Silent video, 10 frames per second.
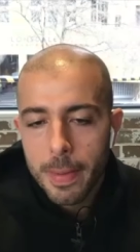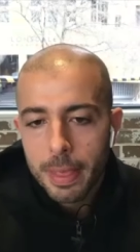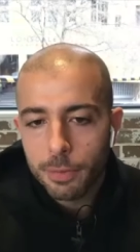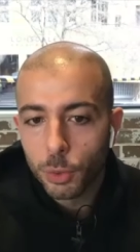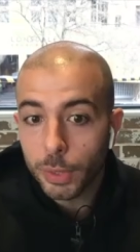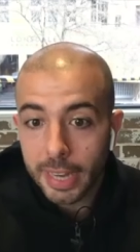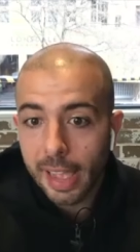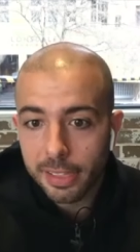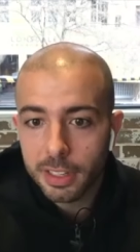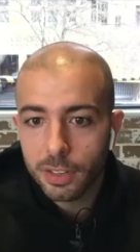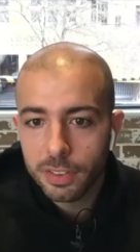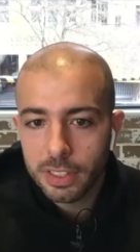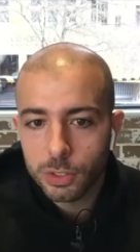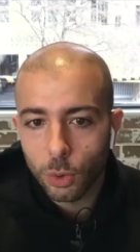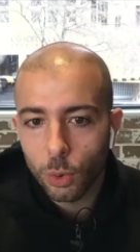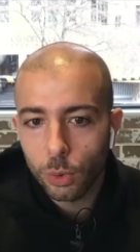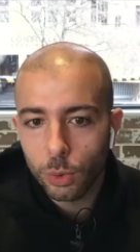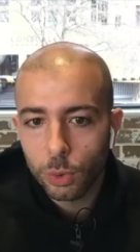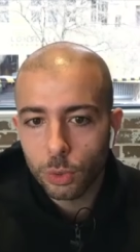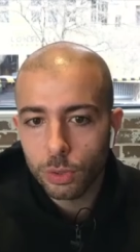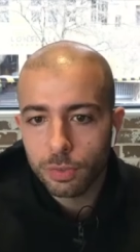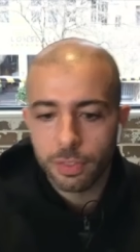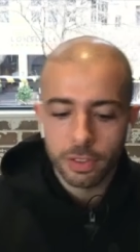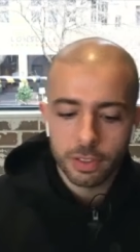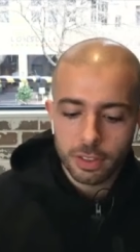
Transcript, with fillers: The reality of it is all of the